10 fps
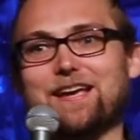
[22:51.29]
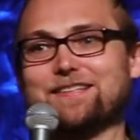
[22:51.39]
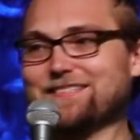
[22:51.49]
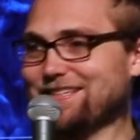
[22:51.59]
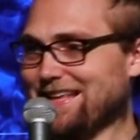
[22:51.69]

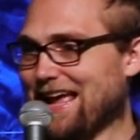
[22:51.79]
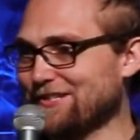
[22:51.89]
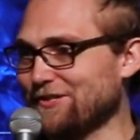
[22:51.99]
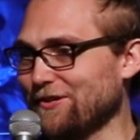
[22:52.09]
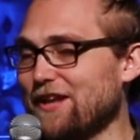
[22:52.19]
it's
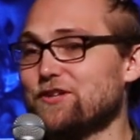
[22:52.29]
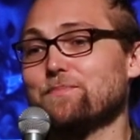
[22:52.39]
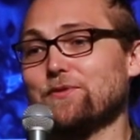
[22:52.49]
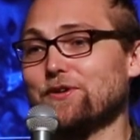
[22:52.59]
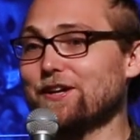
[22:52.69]
disaster, and
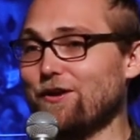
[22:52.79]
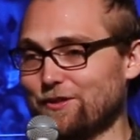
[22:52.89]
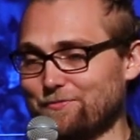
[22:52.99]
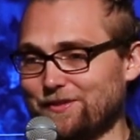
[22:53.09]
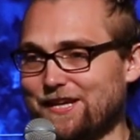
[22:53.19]
you're burning
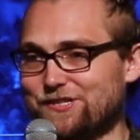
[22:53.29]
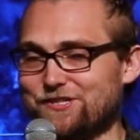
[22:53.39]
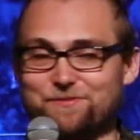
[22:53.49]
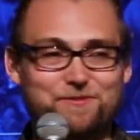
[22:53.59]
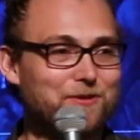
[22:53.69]
all the
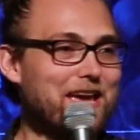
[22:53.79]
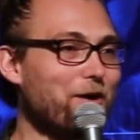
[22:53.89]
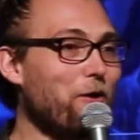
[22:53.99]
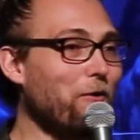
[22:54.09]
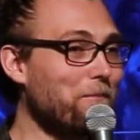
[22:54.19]
relationships. And we had
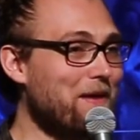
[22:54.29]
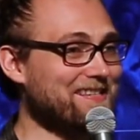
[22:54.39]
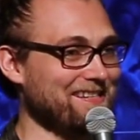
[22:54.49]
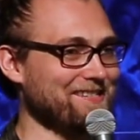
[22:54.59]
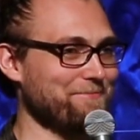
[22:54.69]
a whole
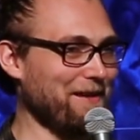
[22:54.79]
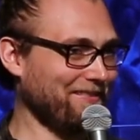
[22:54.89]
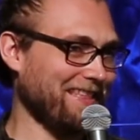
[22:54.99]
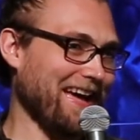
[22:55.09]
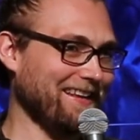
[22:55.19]
message
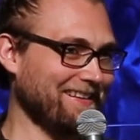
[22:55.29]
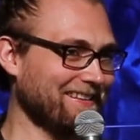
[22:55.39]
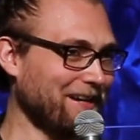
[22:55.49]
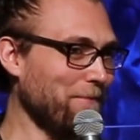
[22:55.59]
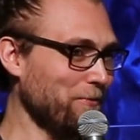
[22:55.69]
about that
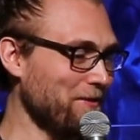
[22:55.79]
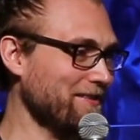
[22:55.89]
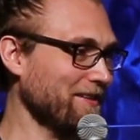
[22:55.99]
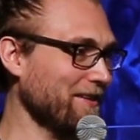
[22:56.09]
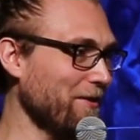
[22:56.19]
a couple
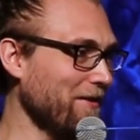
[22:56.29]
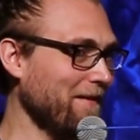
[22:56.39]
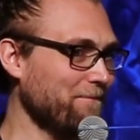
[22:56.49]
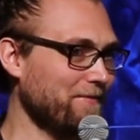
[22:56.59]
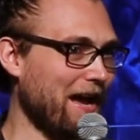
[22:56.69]
weeks ago,
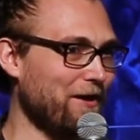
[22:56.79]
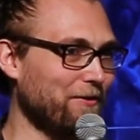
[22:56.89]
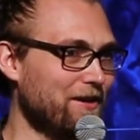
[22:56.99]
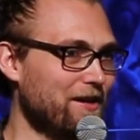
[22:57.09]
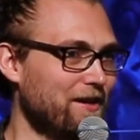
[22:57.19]

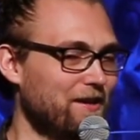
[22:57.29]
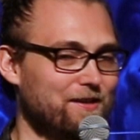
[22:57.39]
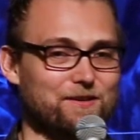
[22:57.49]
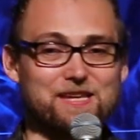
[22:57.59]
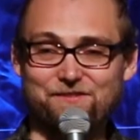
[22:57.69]
how
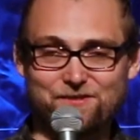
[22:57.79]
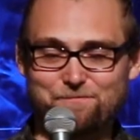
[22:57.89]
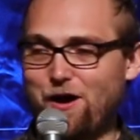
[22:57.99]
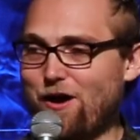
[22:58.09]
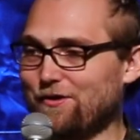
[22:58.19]
even
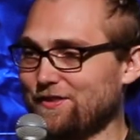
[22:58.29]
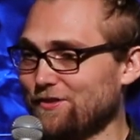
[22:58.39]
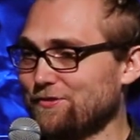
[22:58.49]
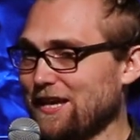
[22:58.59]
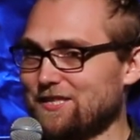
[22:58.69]
Paul in the
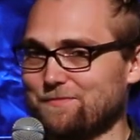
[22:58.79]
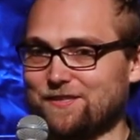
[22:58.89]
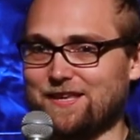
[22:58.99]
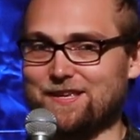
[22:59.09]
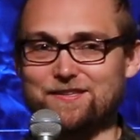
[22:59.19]
New
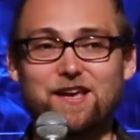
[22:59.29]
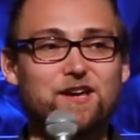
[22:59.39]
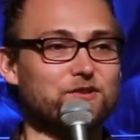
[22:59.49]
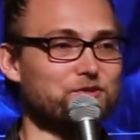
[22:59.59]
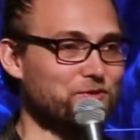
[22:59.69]
Testament says,
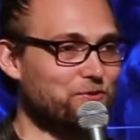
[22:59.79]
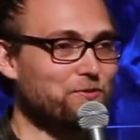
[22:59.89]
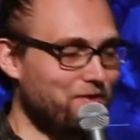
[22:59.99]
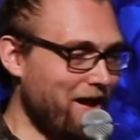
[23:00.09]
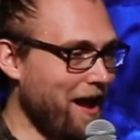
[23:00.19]

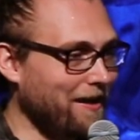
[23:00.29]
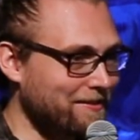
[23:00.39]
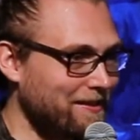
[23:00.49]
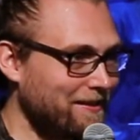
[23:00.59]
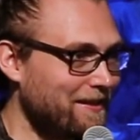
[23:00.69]
do
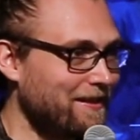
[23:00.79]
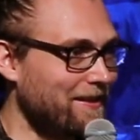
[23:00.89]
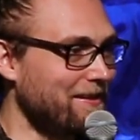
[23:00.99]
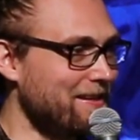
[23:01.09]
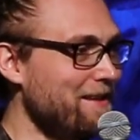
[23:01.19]
not
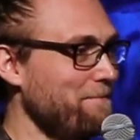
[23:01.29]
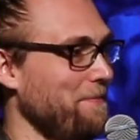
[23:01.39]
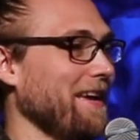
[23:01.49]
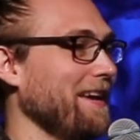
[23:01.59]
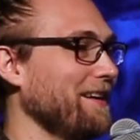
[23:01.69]

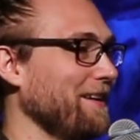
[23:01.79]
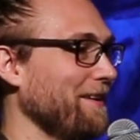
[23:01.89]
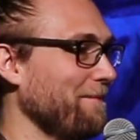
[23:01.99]
nitpick